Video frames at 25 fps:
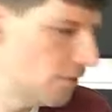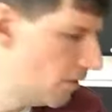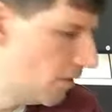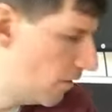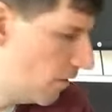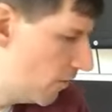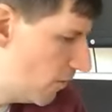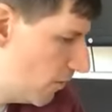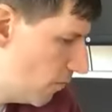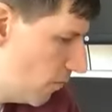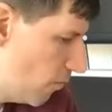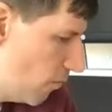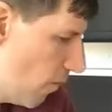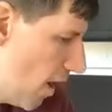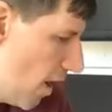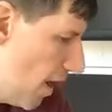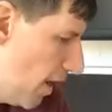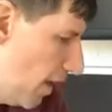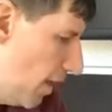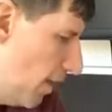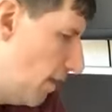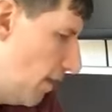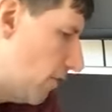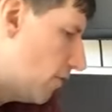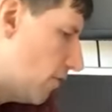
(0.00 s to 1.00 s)
this is
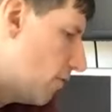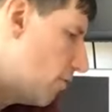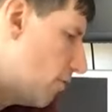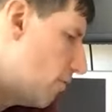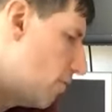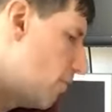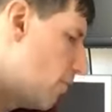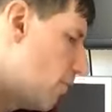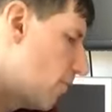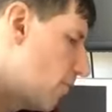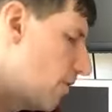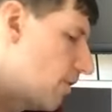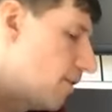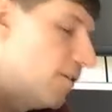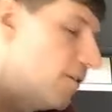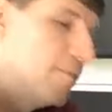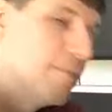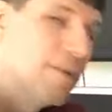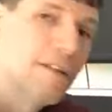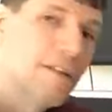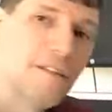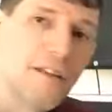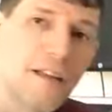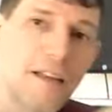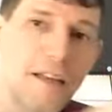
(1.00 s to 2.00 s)
why it's so important to
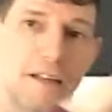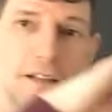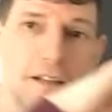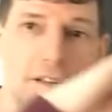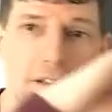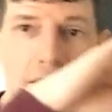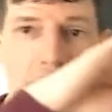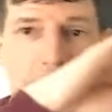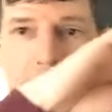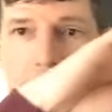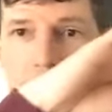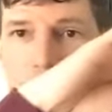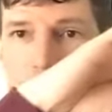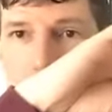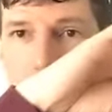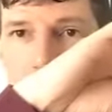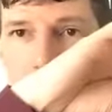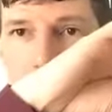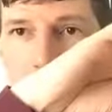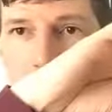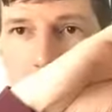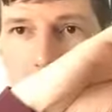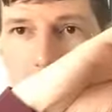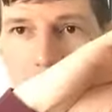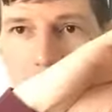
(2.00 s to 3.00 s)
be taking the
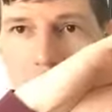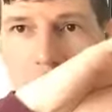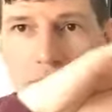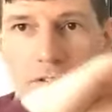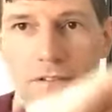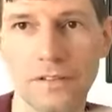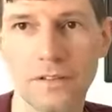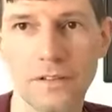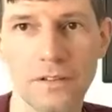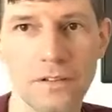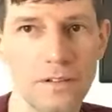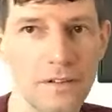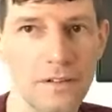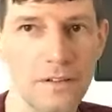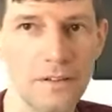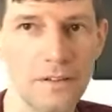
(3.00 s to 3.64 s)
ashwagandhas.